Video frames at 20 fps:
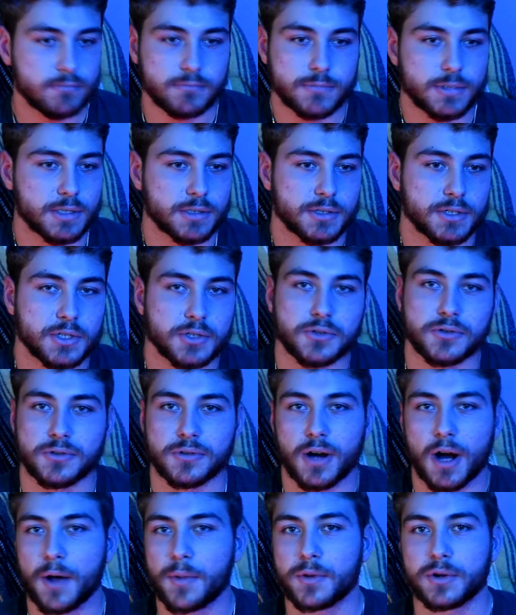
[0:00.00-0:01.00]
just
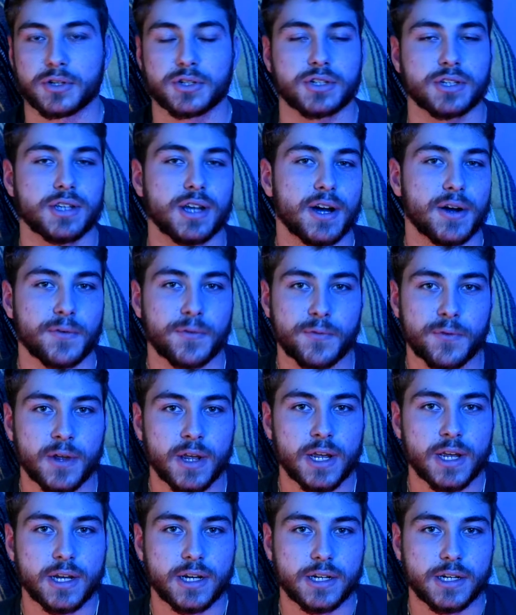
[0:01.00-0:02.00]
do other
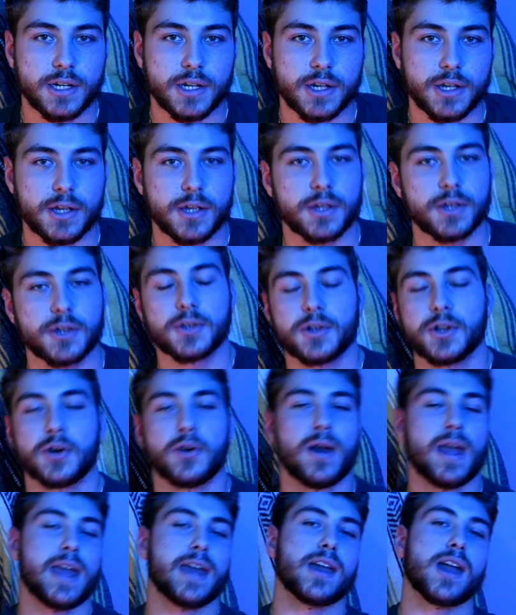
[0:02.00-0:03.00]
stuff,
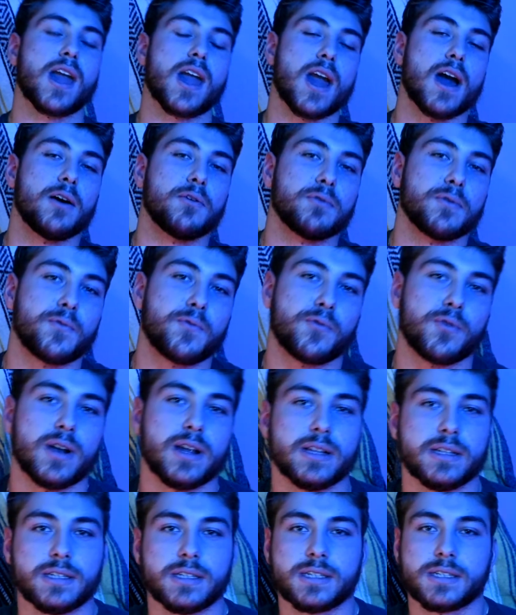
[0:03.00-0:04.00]
hanging out with
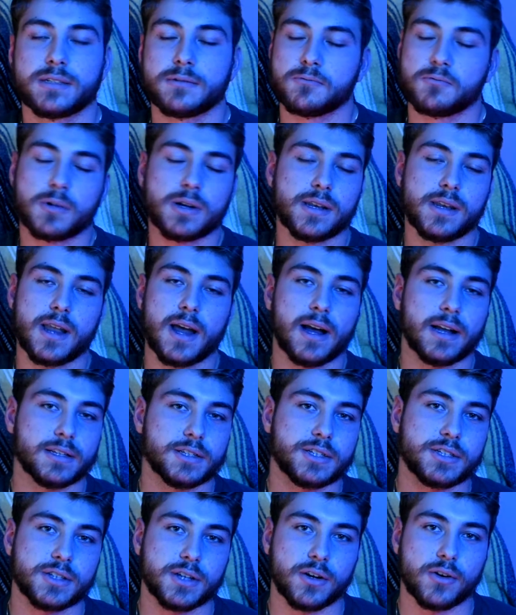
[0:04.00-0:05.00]
friends, whatnot.
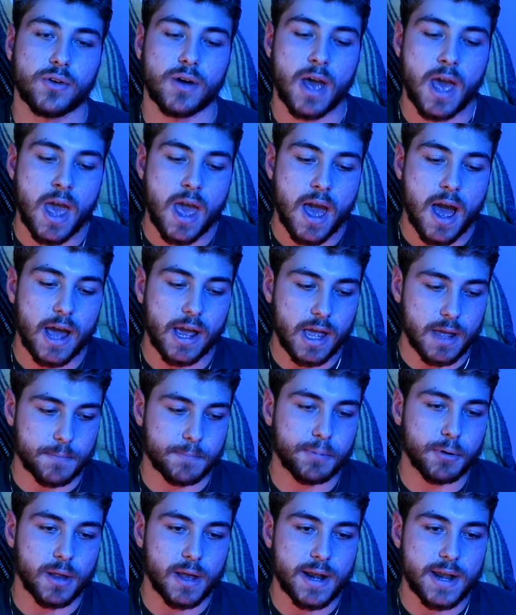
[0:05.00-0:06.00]
So I
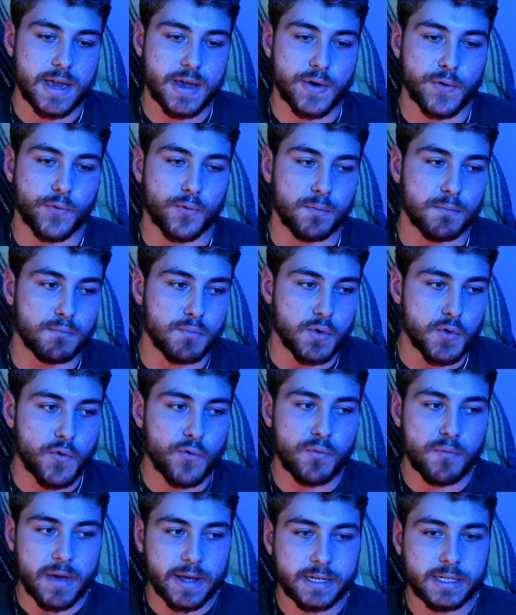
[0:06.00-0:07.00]
get plenty of
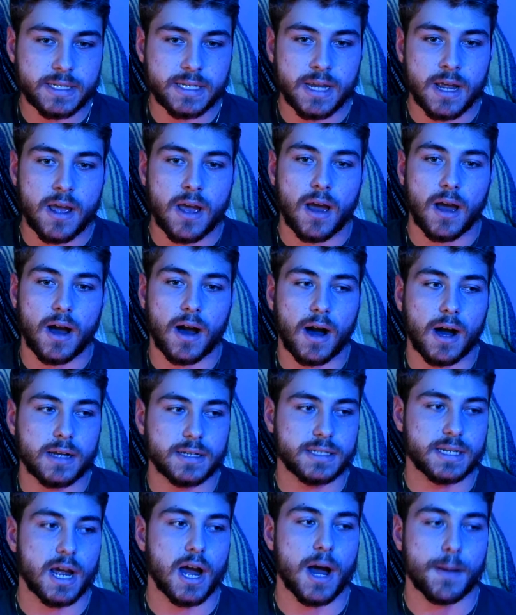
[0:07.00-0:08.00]
movement
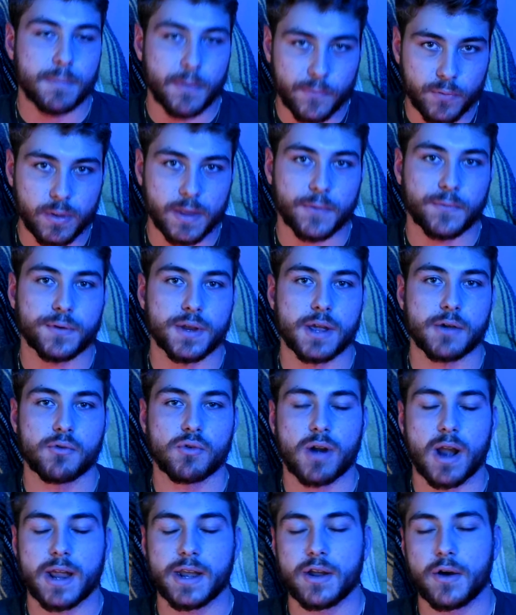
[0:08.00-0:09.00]
on top of lifting,
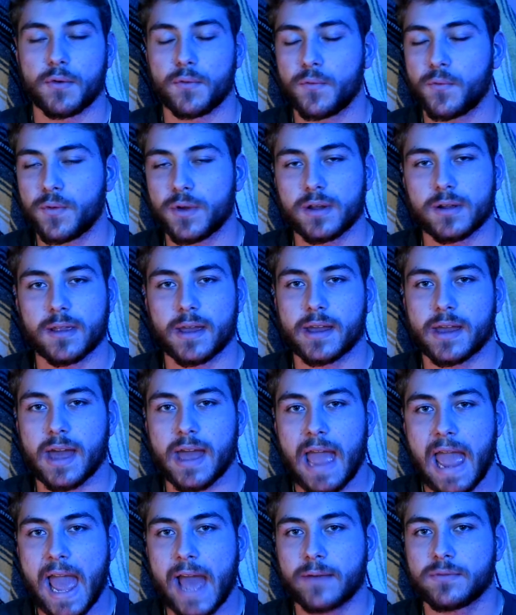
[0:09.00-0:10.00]
where I don't feel like
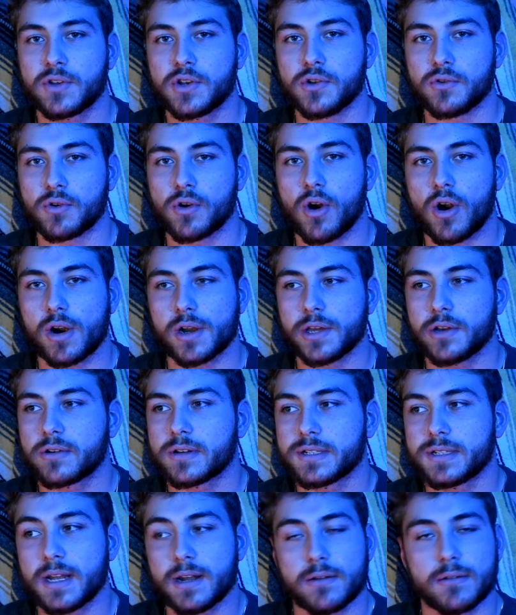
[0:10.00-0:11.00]
I have to do cardio,
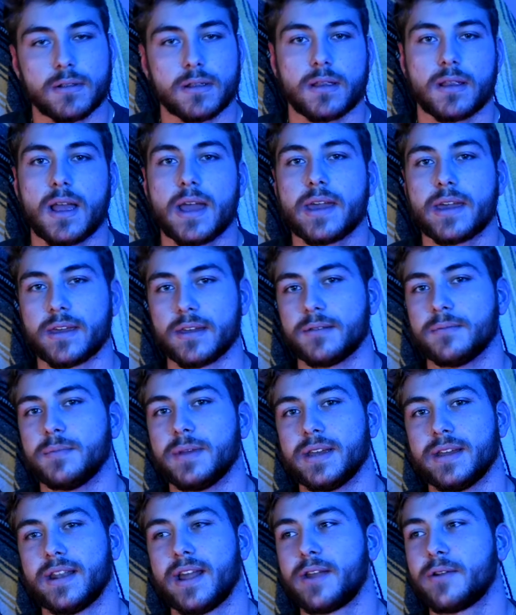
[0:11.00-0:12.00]
because I don't like it,
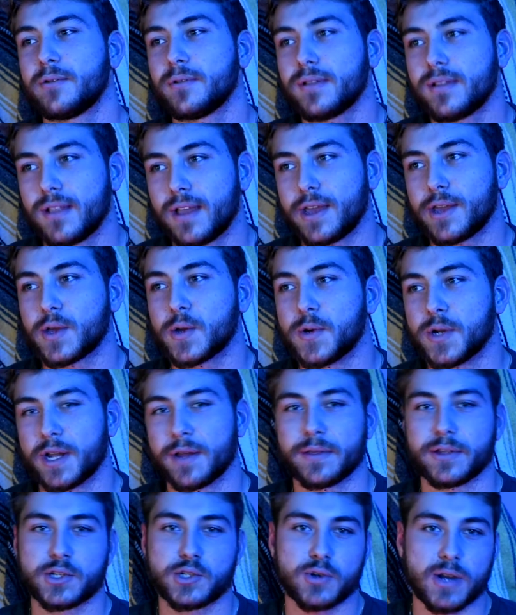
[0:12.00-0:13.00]
man. I don't like going
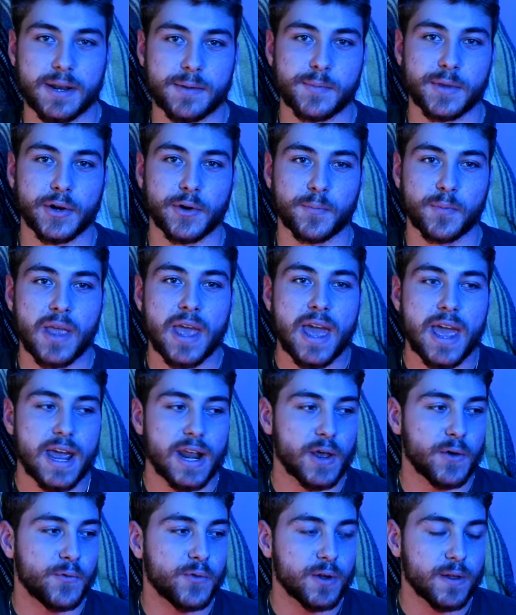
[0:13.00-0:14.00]
on the treadmill.
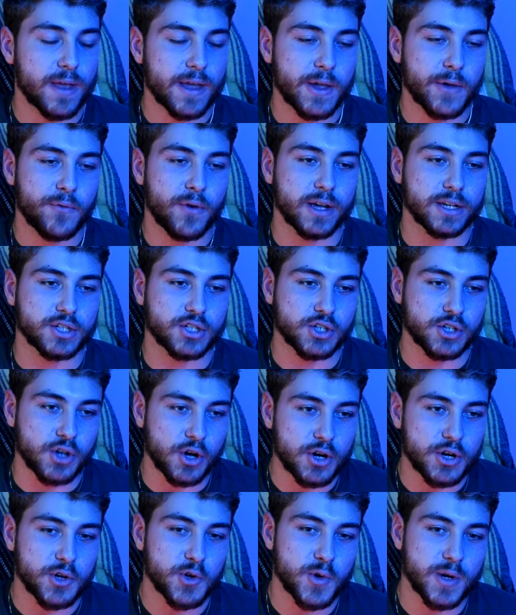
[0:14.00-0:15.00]
And I feel like if I
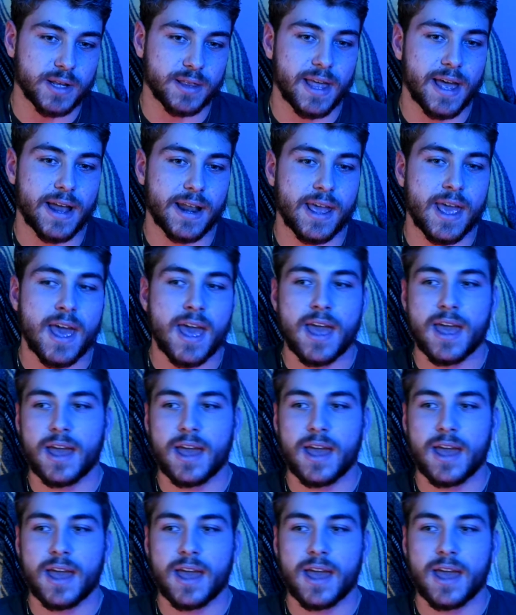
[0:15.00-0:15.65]
start doing that,